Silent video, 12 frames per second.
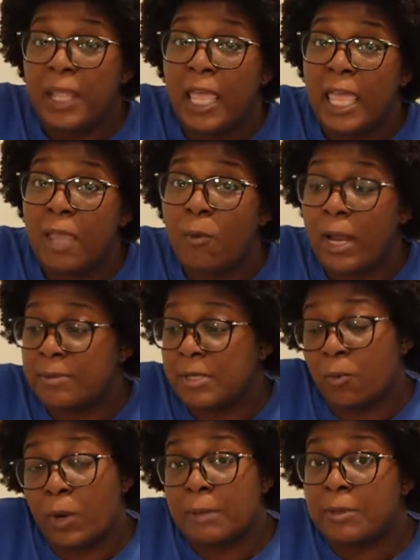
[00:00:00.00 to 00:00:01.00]
He raped
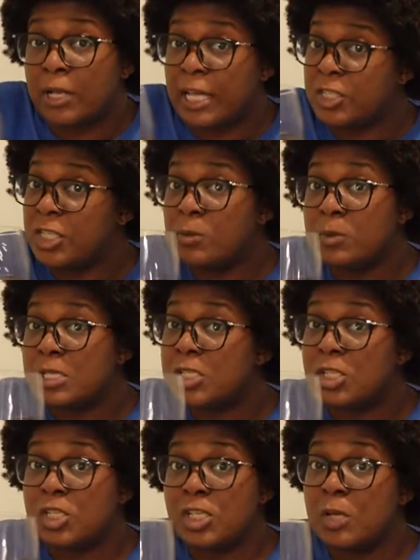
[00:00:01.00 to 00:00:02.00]
her, raped her. Like she
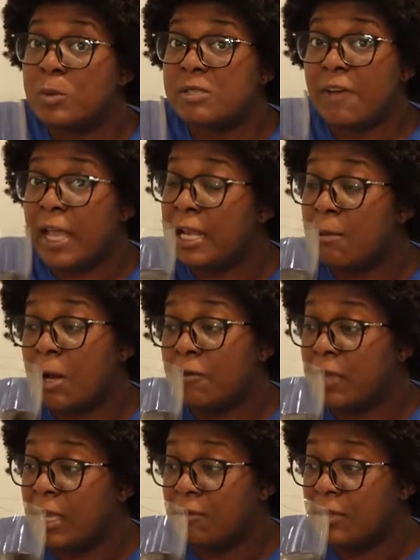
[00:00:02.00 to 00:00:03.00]
was, she was fighting him off
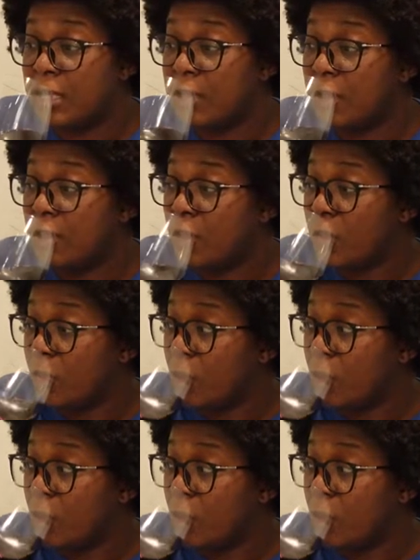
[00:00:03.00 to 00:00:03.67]
for everything.